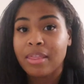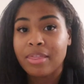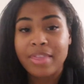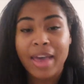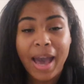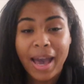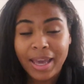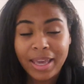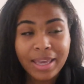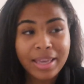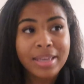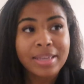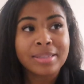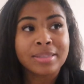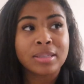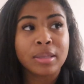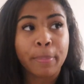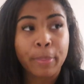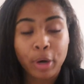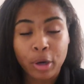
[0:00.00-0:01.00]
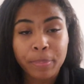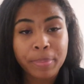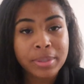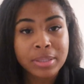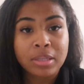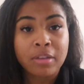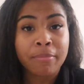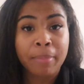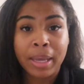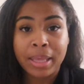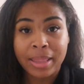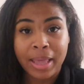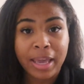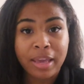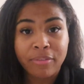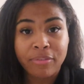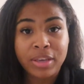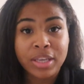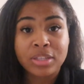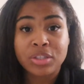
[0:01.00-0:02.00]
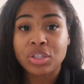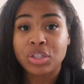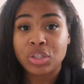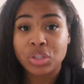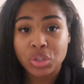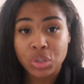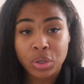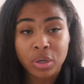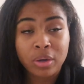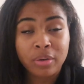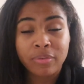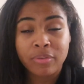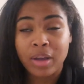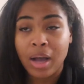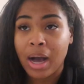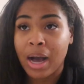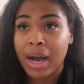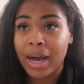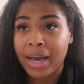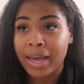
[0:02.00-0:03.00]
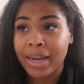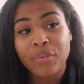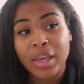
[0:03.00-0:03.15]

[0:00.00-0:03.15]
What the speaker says: that is the purpose of my life, is to serve God.